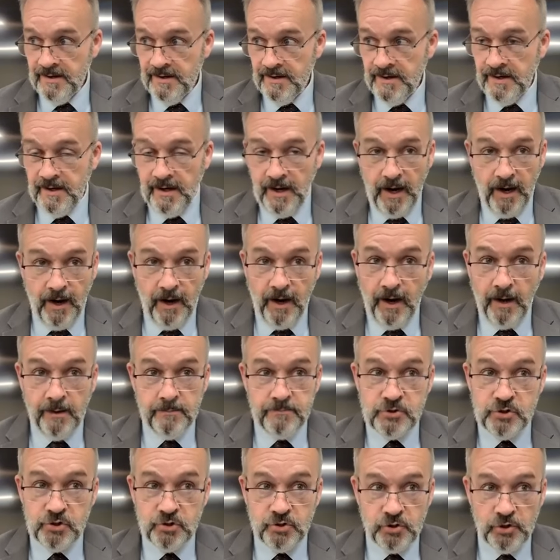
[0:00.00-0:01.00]

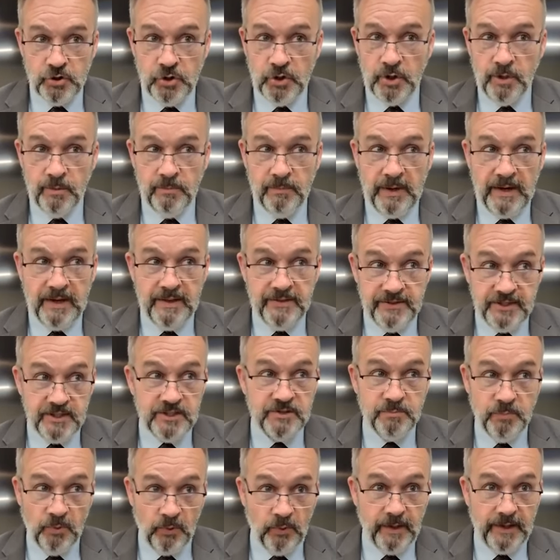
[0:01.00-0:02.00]
I'm sure by
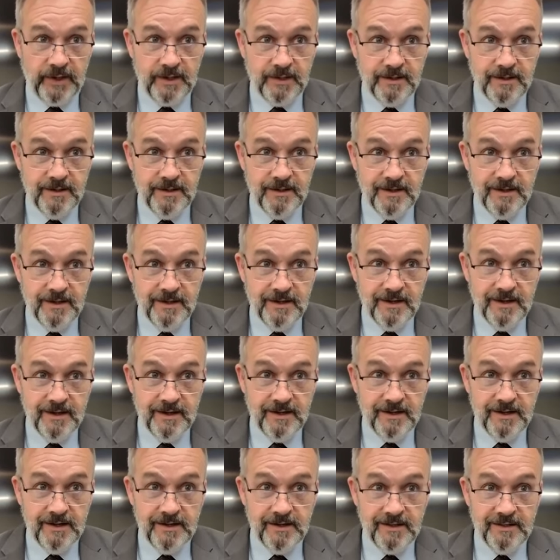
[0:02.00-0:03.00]
this point,
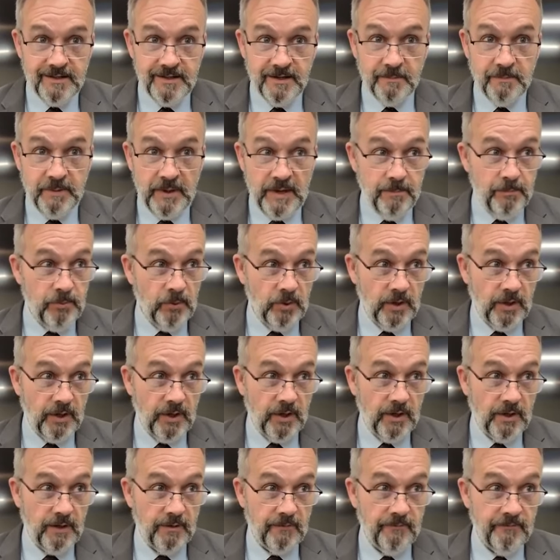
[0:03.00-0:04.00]
the people
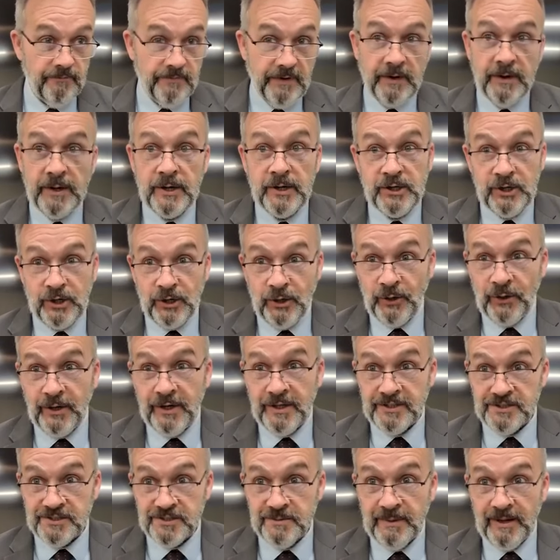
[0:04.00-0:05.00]
are very
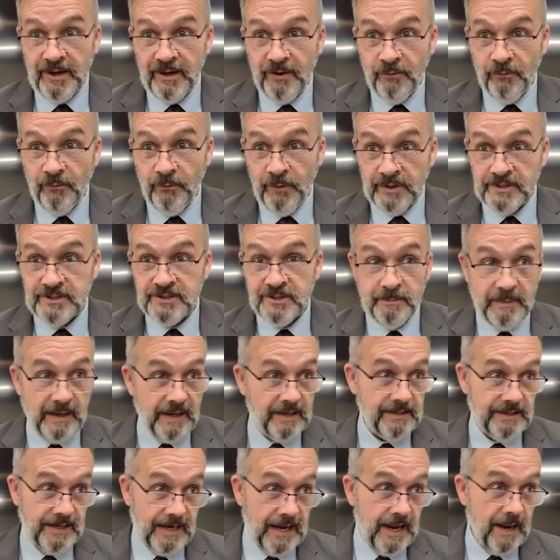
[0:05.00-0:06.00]
curious about what's
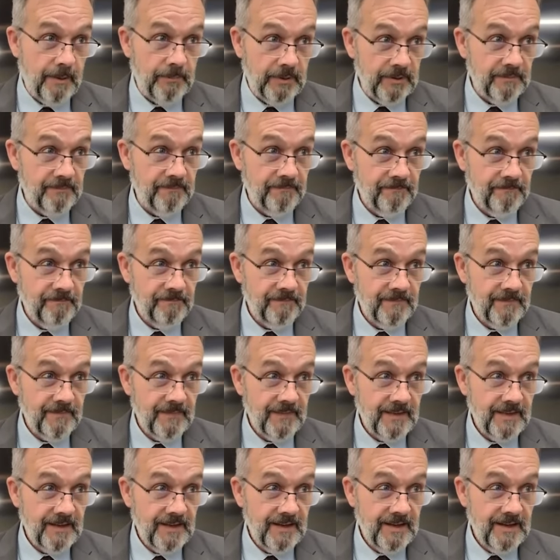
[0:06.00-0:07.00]
about to happen.
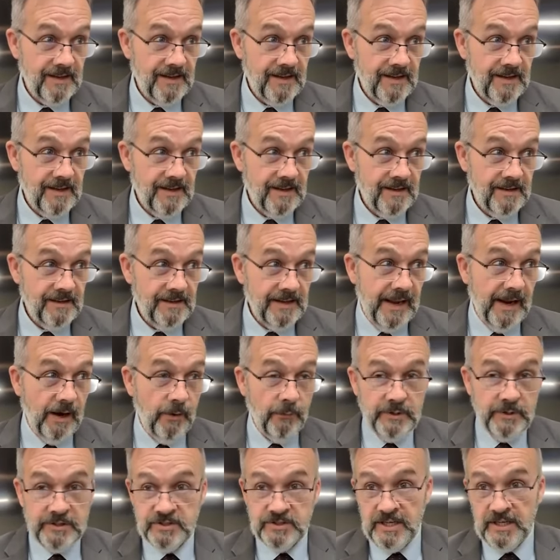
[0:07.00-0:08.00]

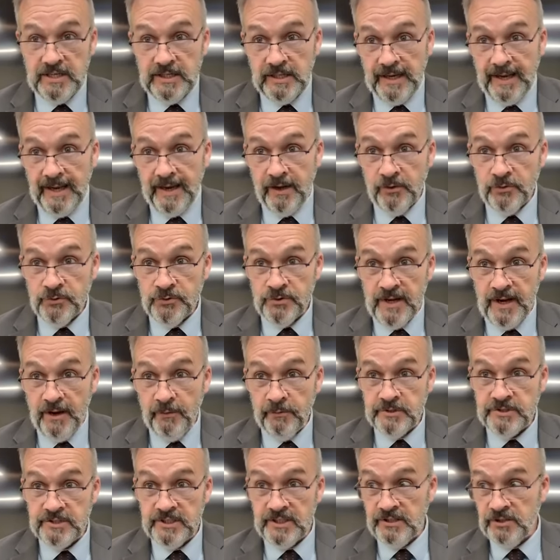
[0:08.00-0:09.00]
Now we see clouds. Now
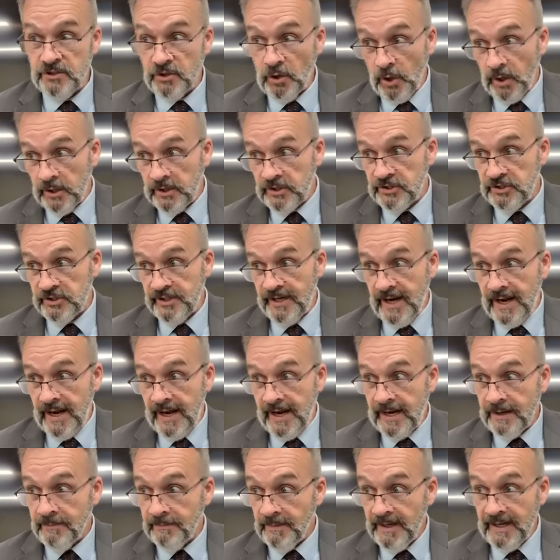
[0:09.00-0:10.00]
we see dark
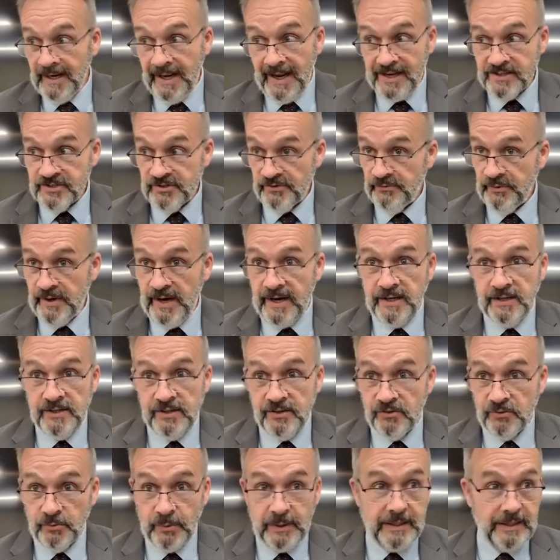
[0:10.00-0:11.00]
sky. Man, it hasn't rained
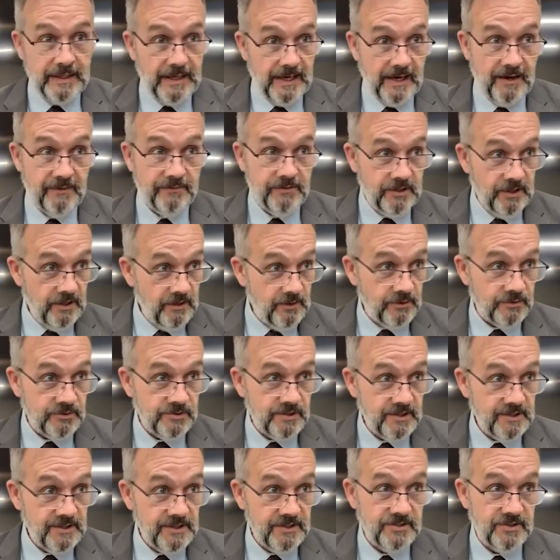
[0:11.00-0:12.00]
in three and a half years.
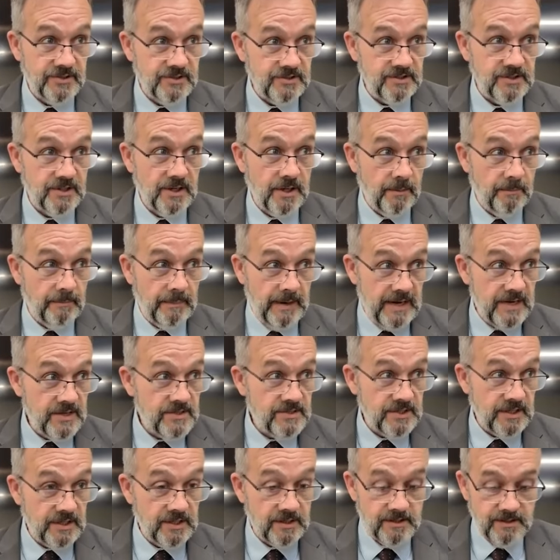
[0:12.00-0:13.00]
This is
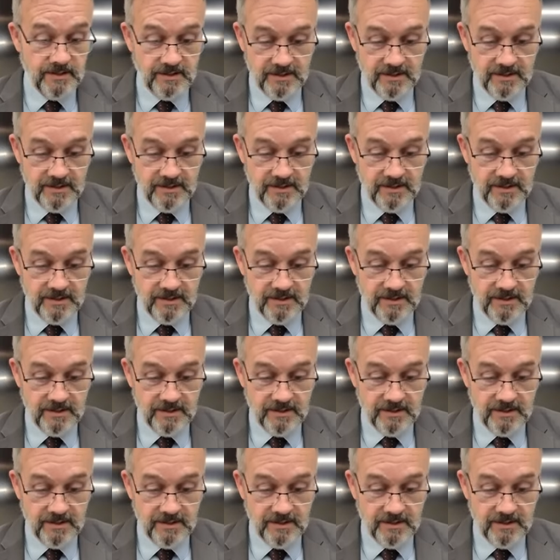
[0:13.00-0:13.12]
amazing.